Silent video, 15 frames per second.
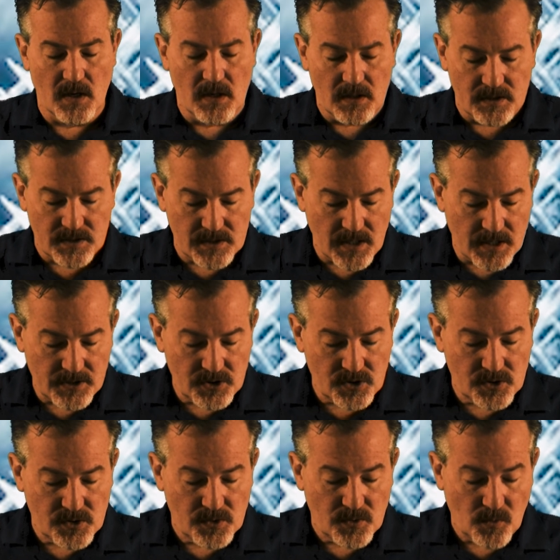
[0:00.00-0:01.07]

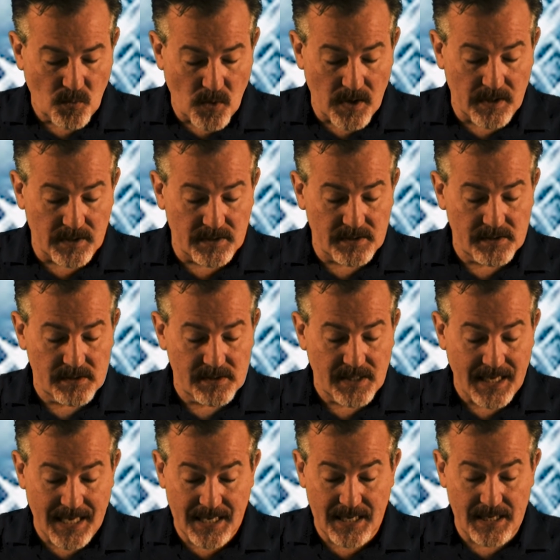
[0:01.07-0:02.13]
Such was
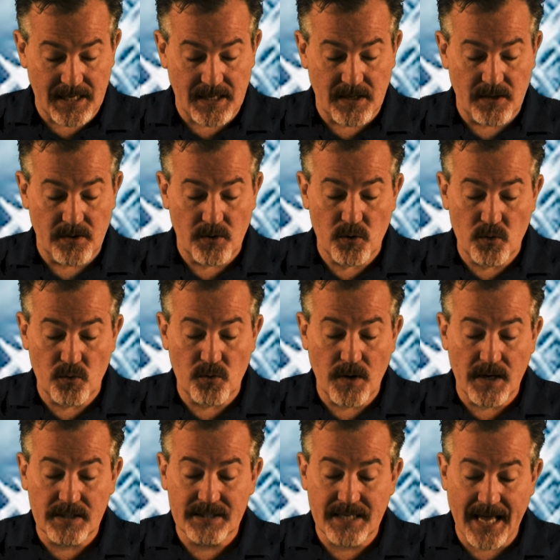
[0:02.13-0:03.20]
he who
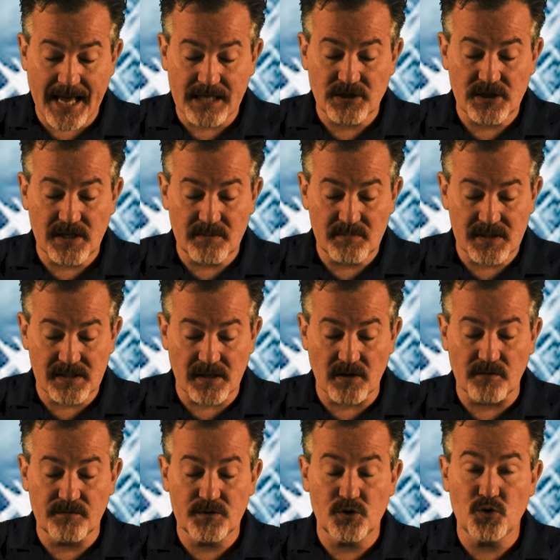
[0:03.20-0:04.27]
attached
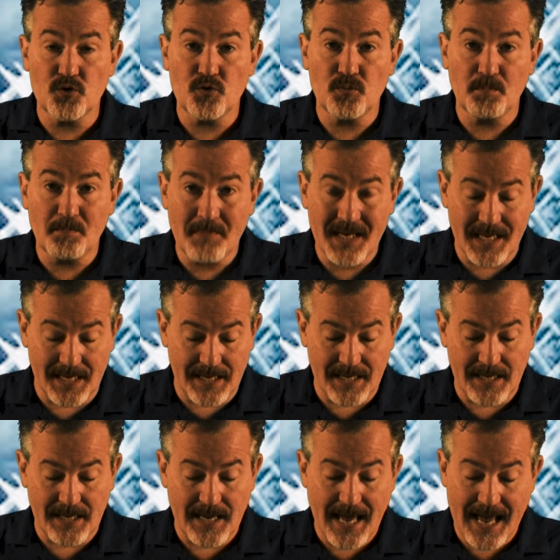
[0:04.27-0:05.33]
himself to
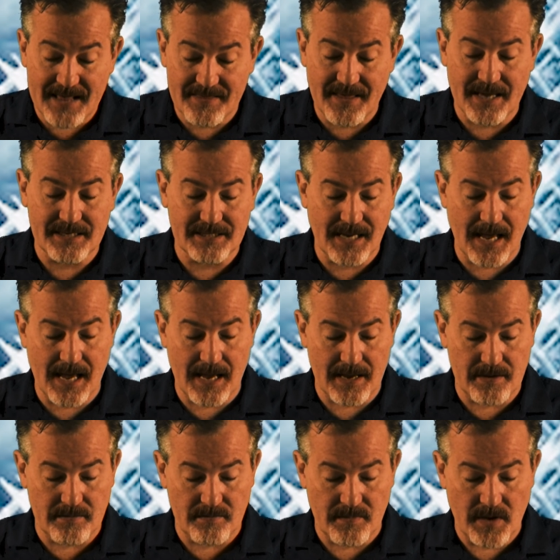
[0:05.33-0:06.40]
me at that time,
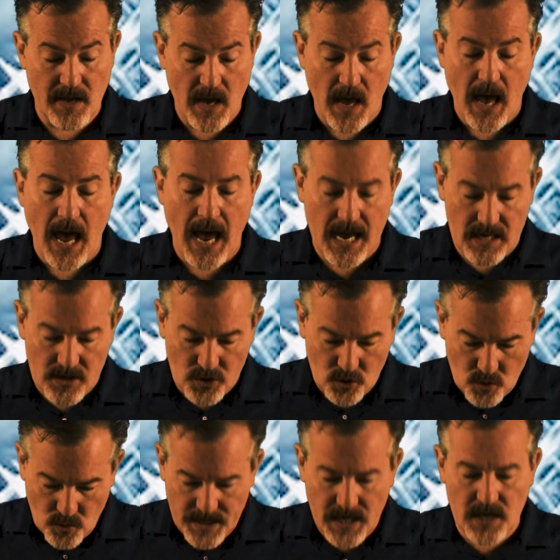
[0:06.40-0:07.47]
and
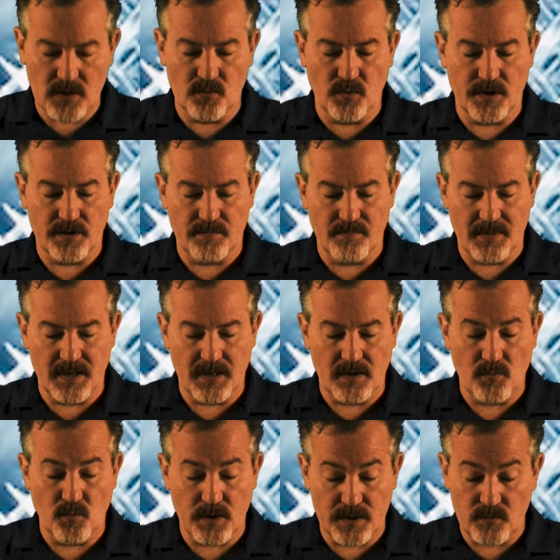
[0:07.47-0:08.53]
agreed with me
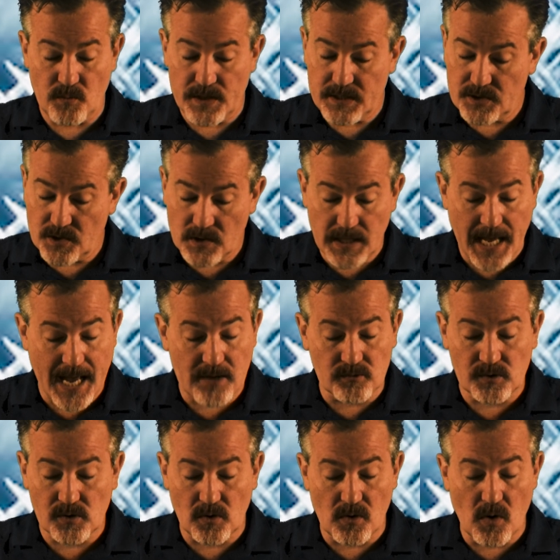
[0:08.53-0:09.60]
when we took
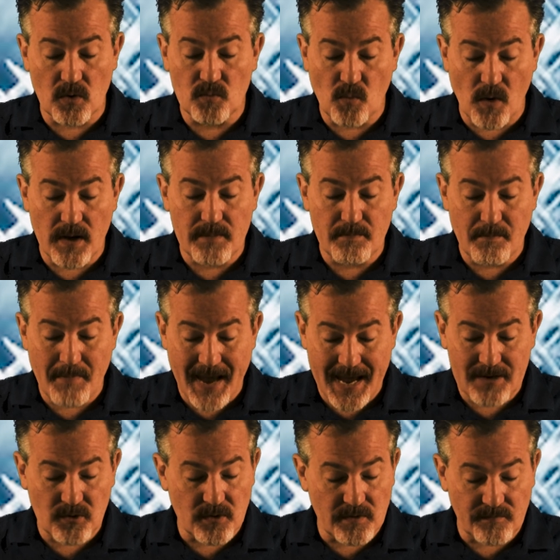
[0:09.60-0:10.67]
counsel on what
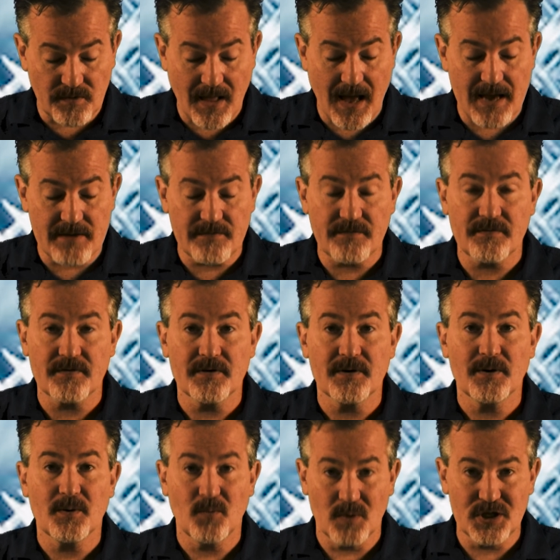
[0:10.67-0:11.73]
manner of life
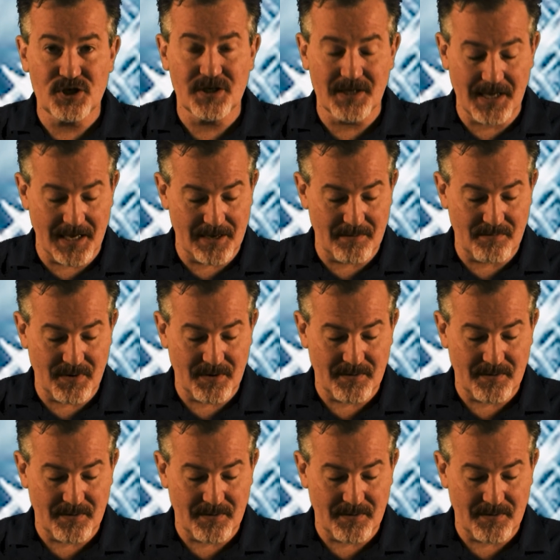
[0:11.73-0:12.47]
we should keep.